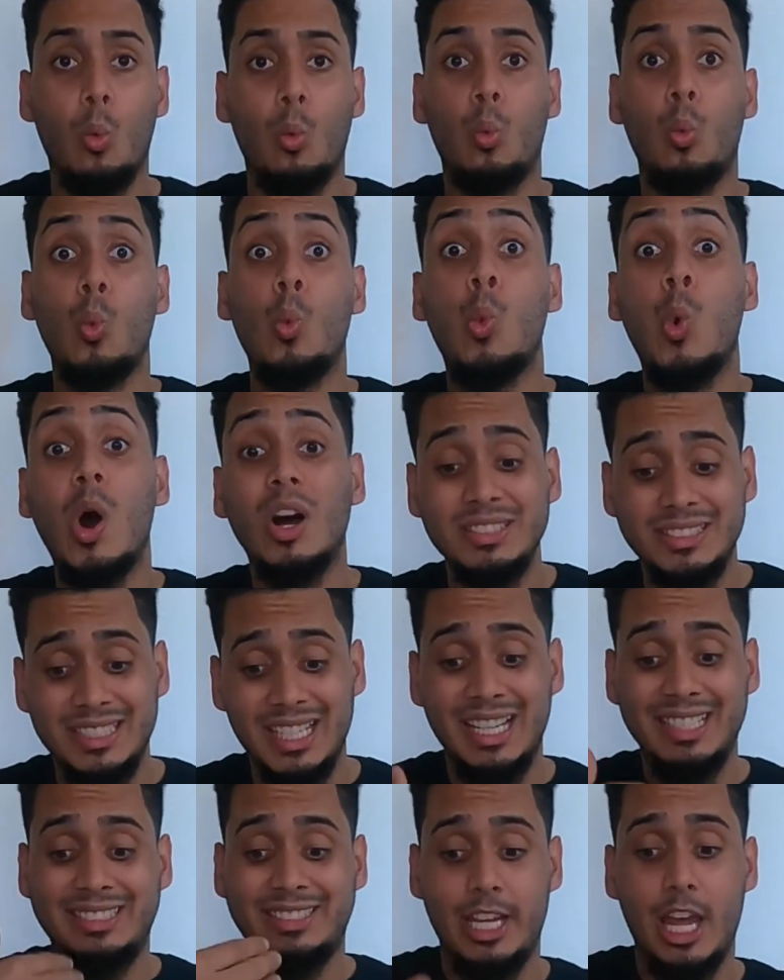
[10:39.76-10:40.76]
once
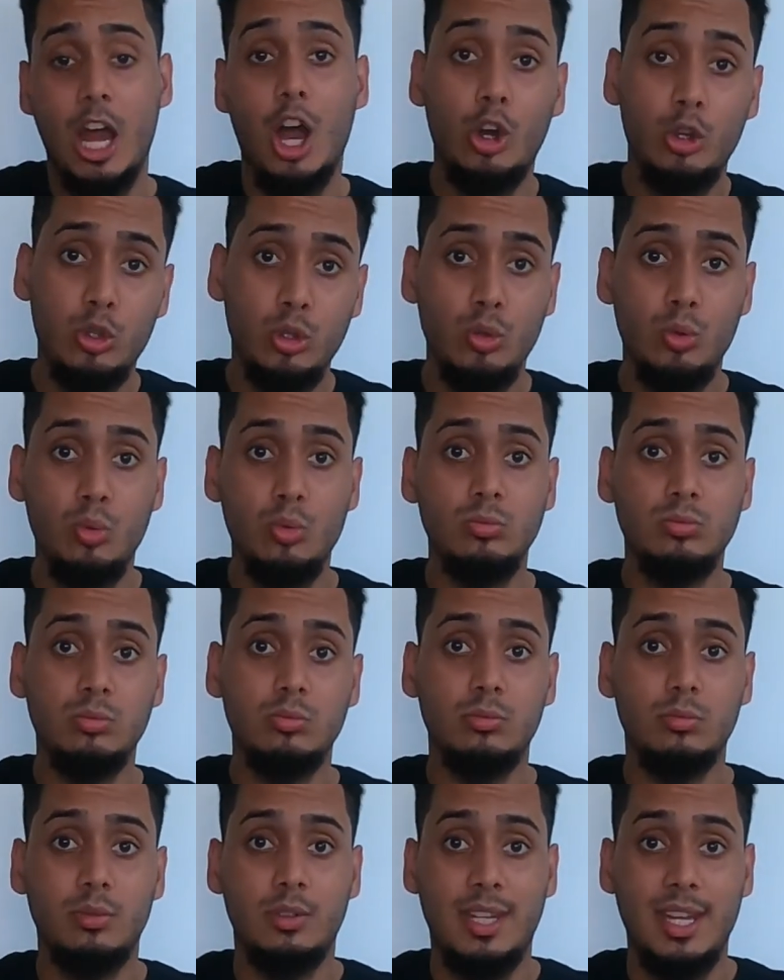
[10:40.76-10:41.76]
I tell you
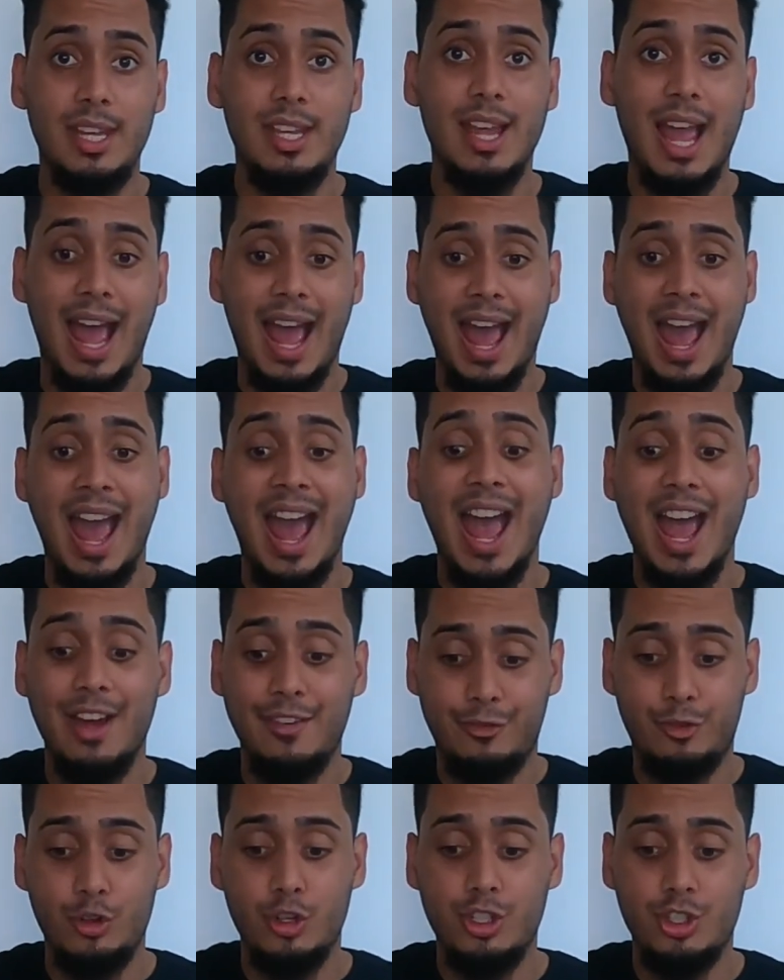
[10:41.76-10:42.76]
the
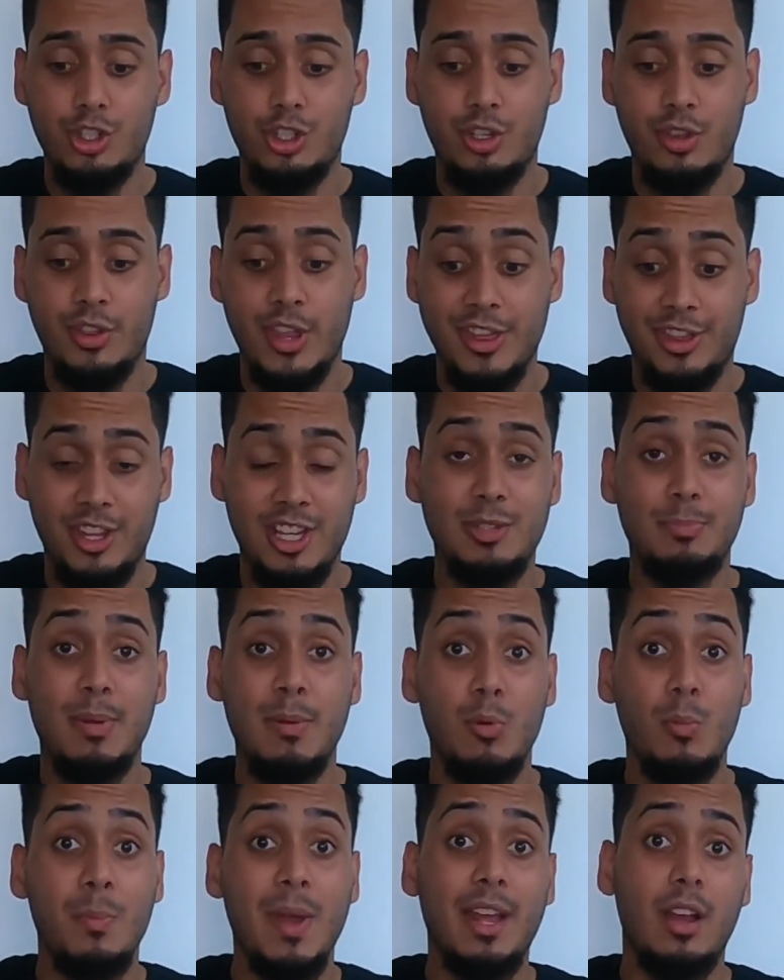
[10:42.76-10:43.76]
average that these
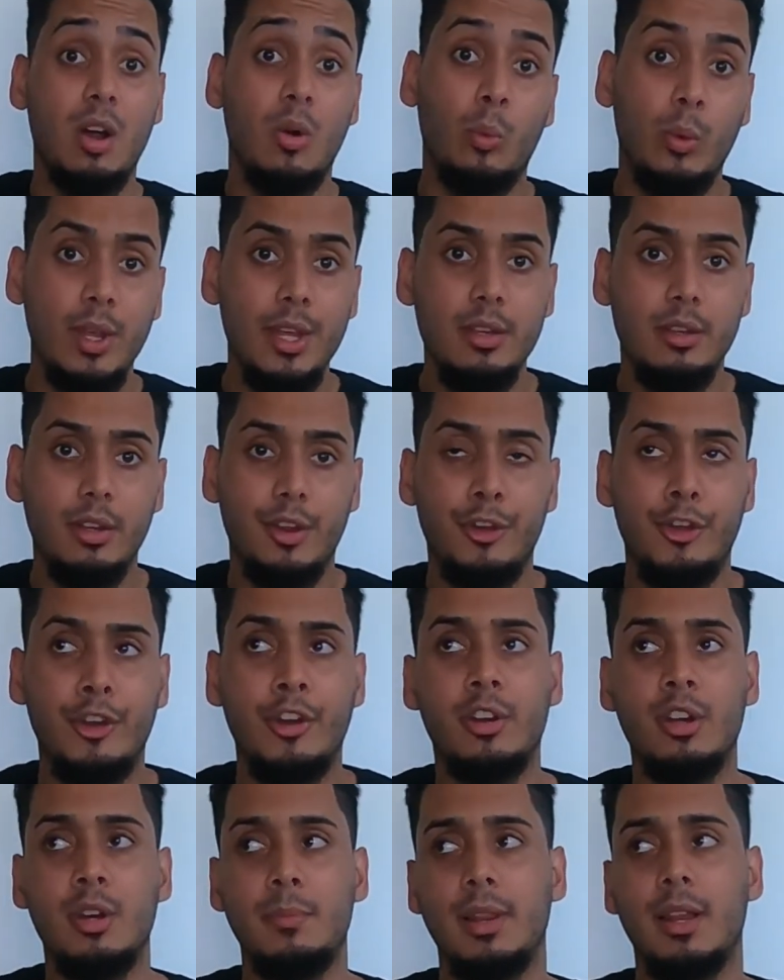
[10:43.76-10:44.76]
people make a week,
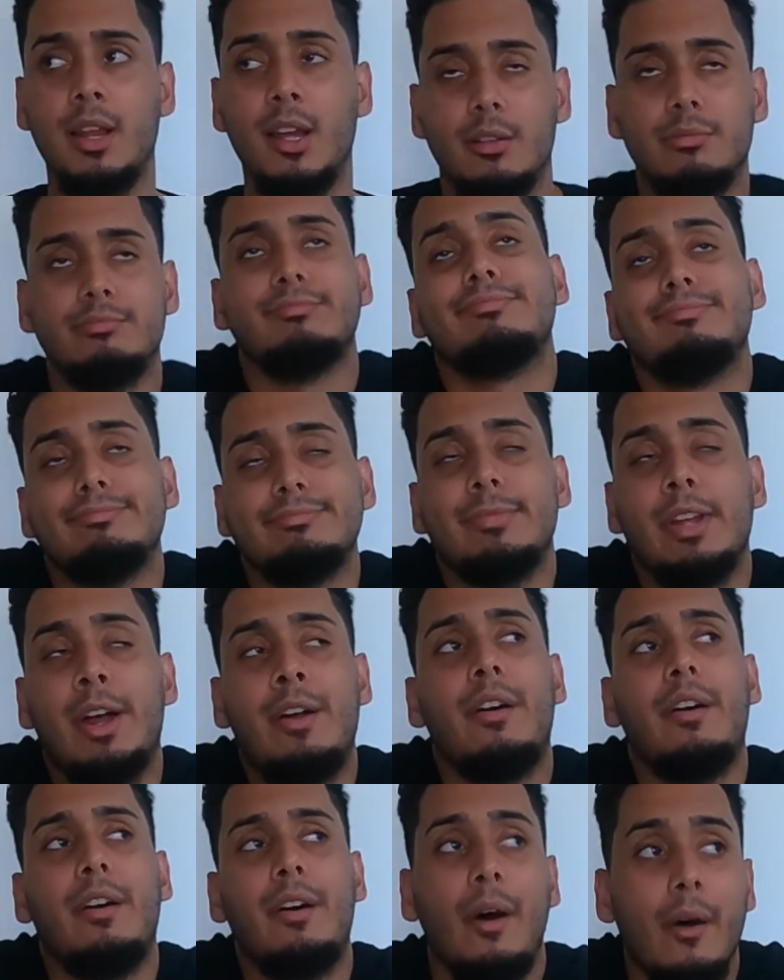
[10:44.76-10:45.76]
you're gonna be like,
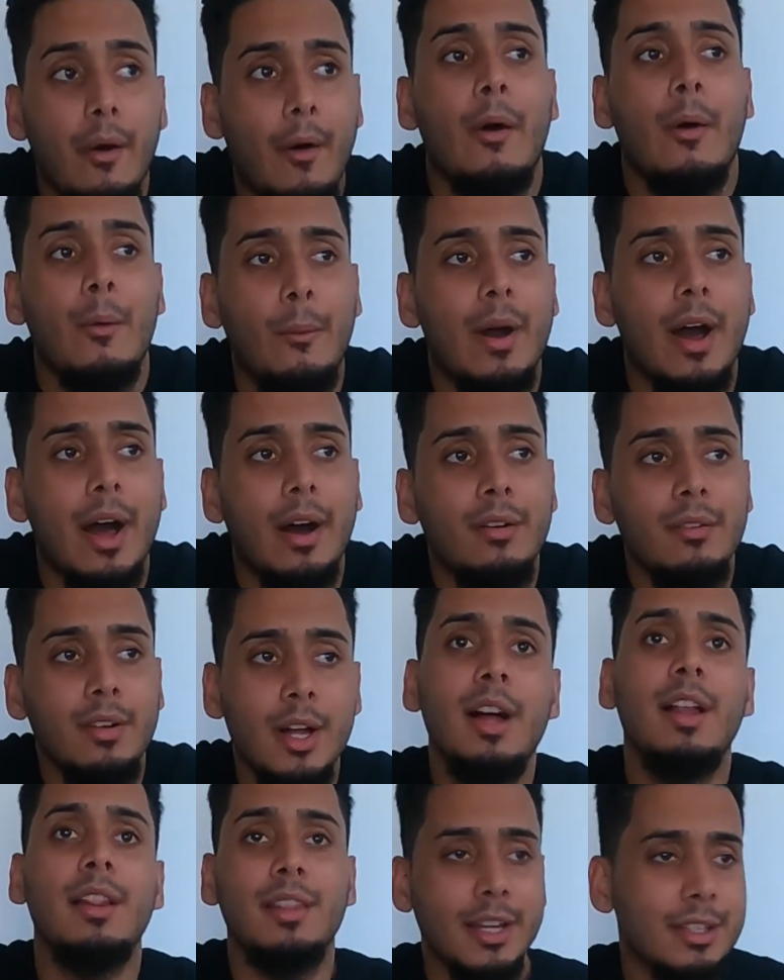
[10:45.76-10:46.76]
oh well,
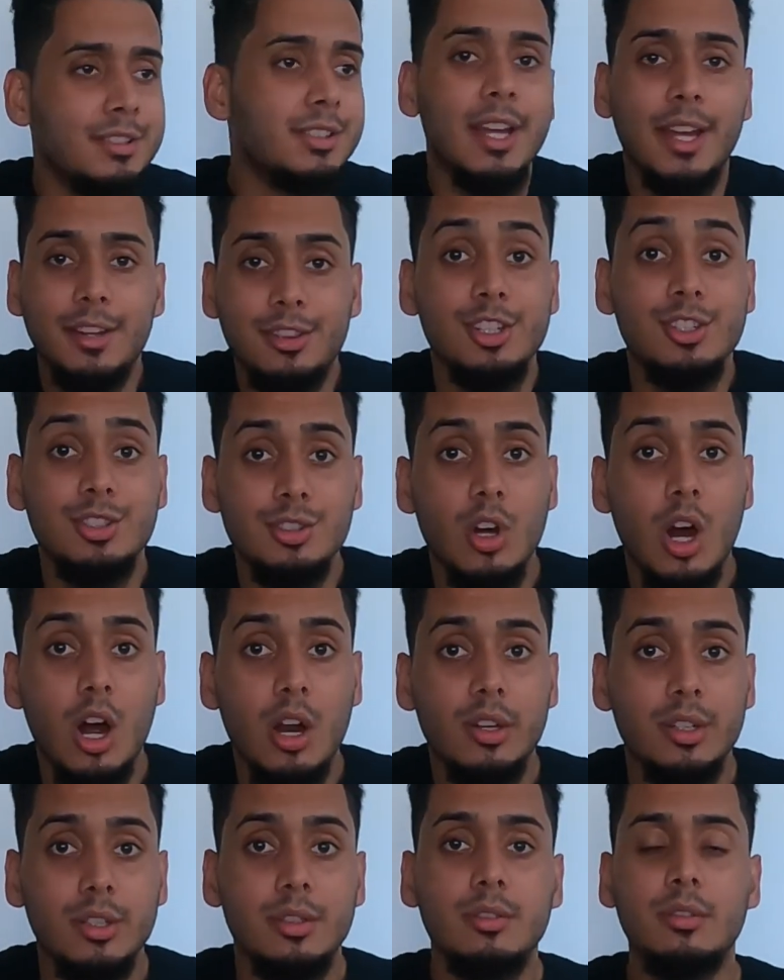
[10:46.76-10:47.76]
let's get this
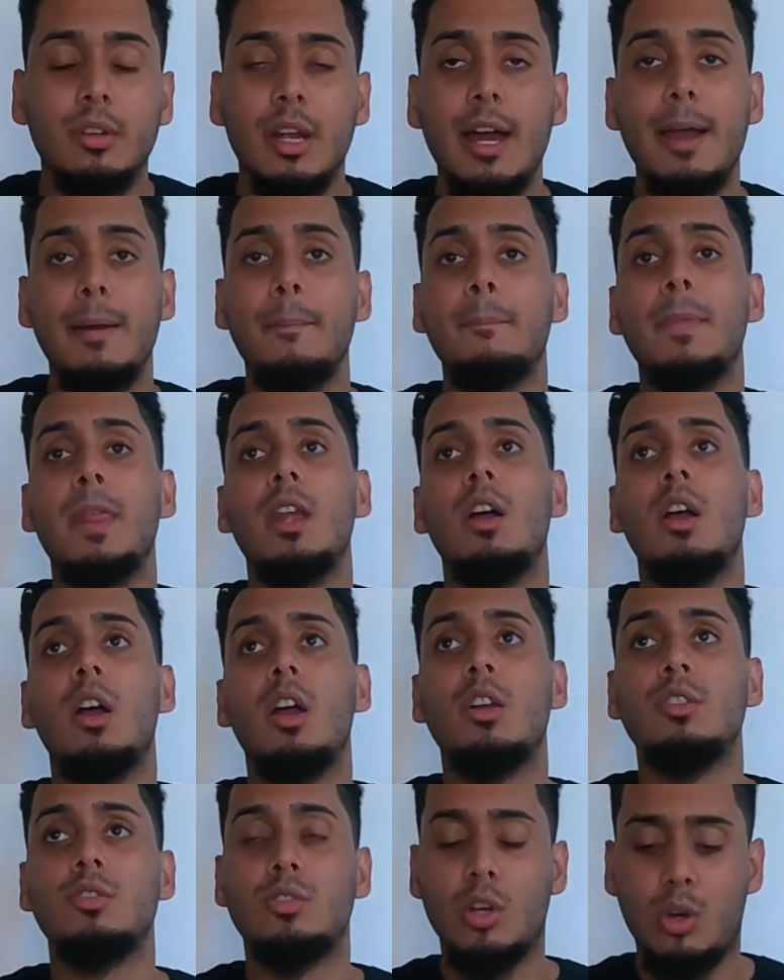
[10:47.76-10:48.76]
started, right?
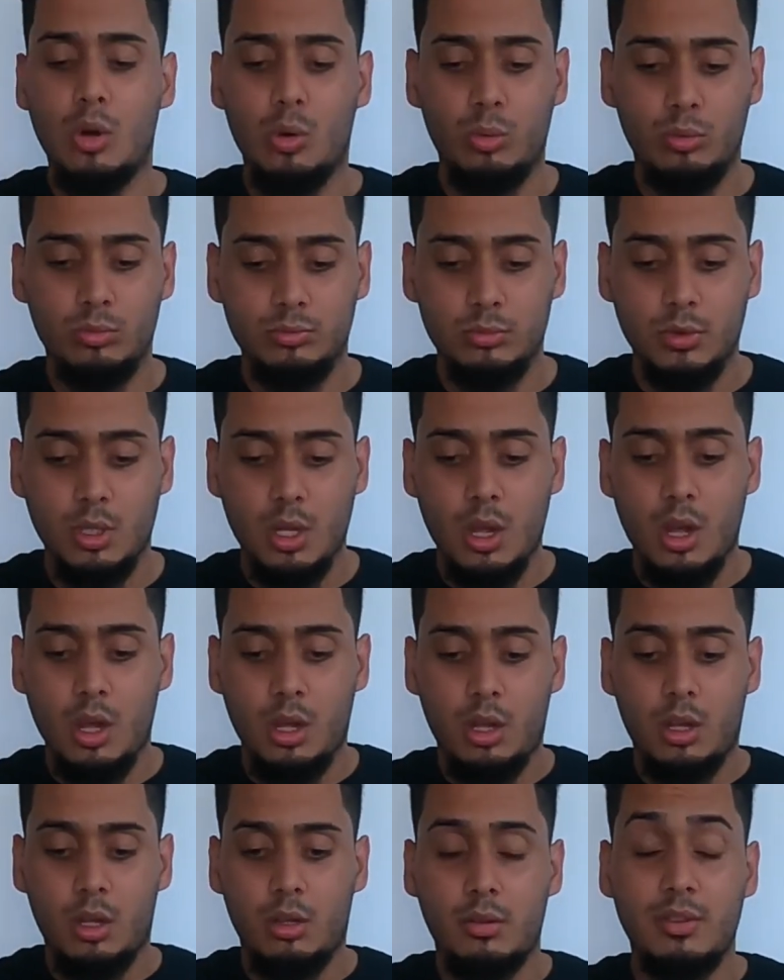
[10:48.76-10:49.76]
So
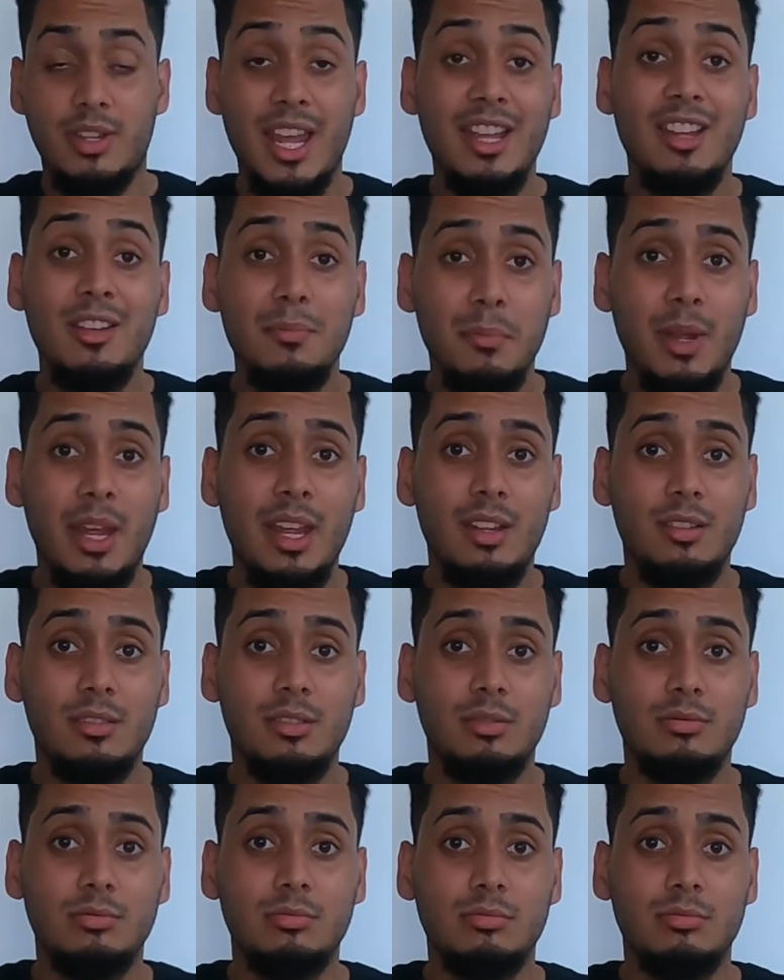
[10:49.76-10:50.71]
they can make